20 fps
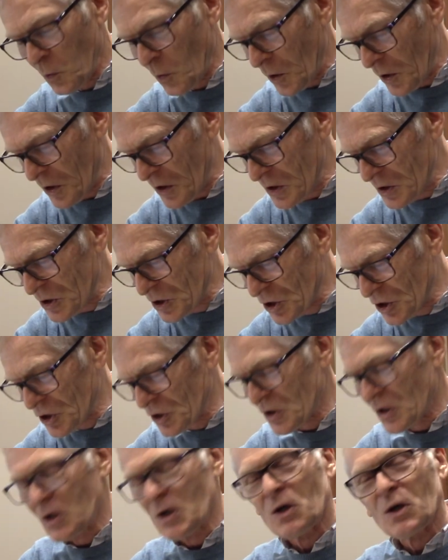
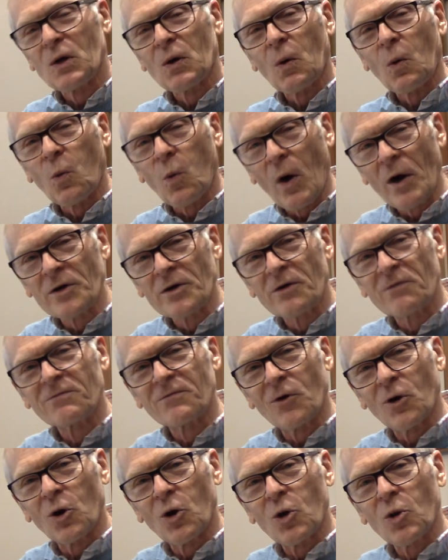words.
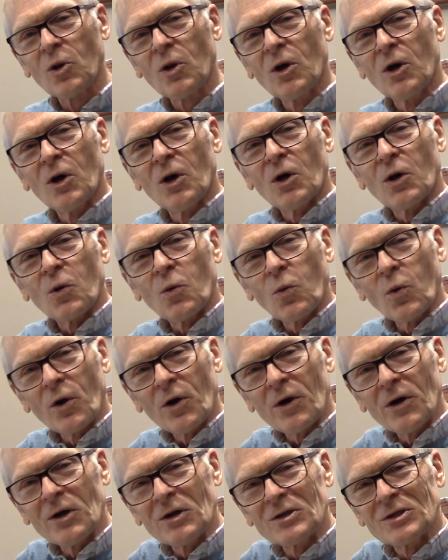Wonderful
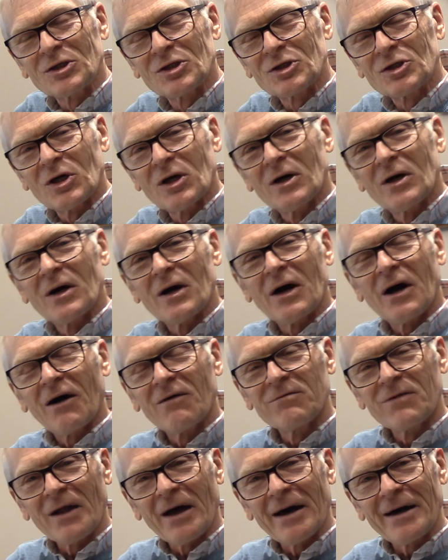words
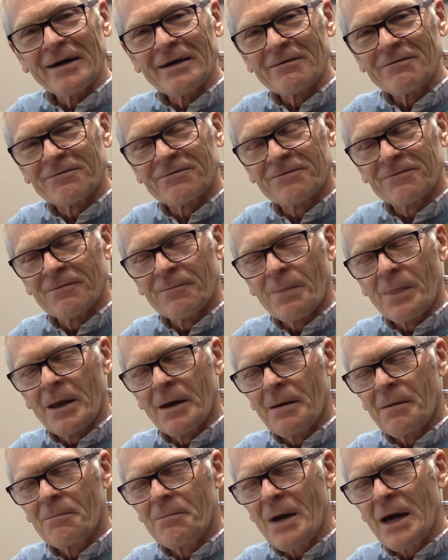of life.
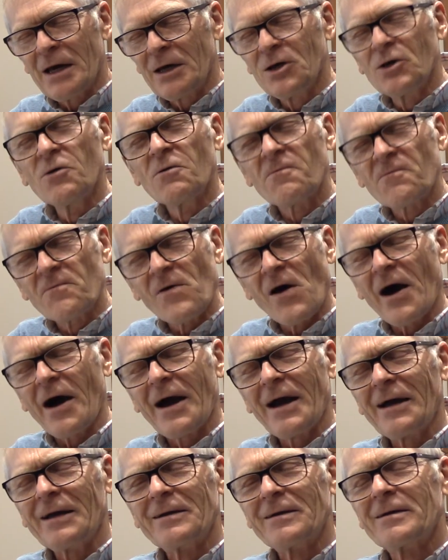May you
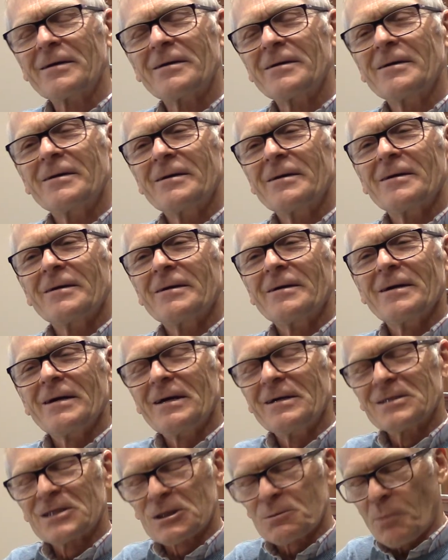find
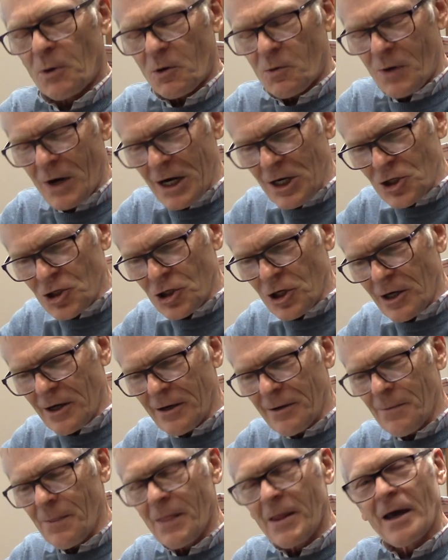
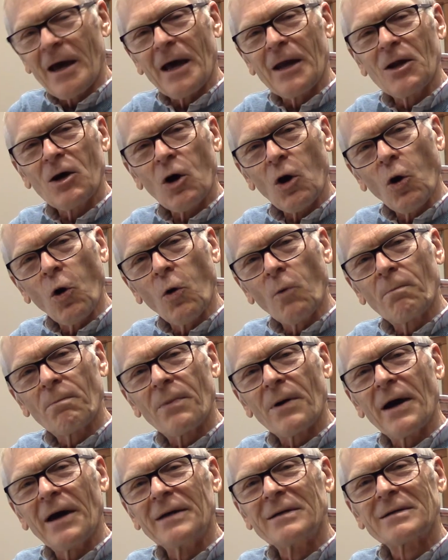inspiration and hope
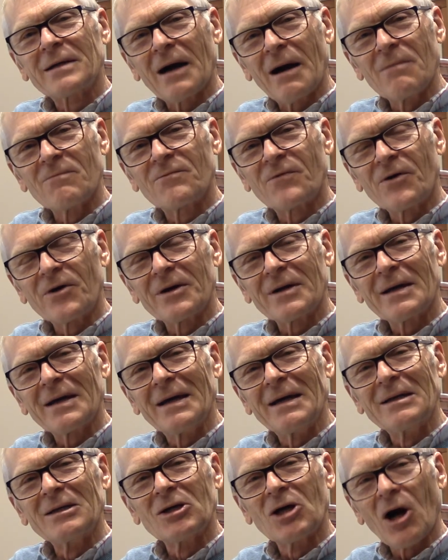and comfort
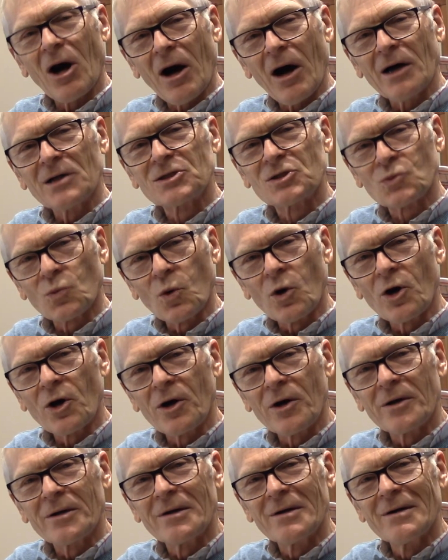in God's
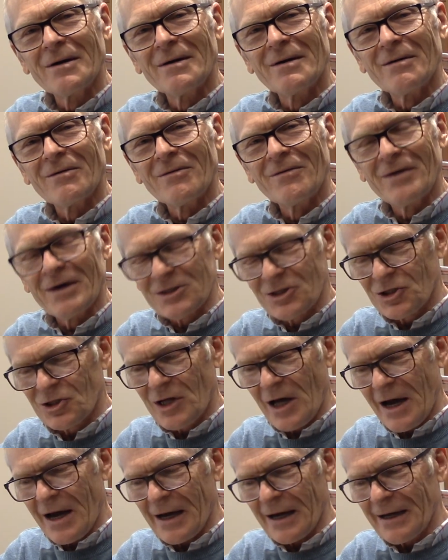Word this
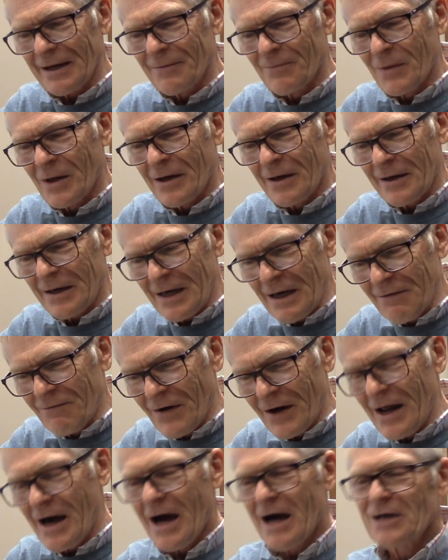day,
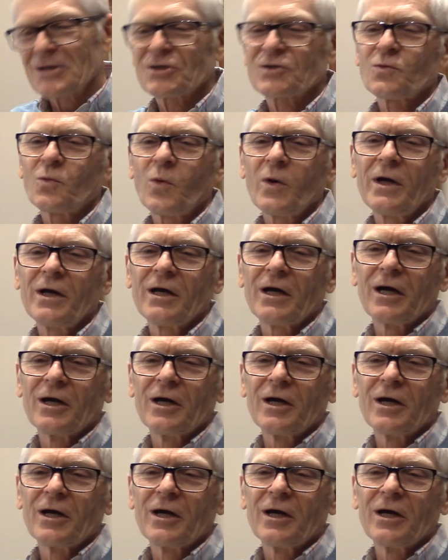even as we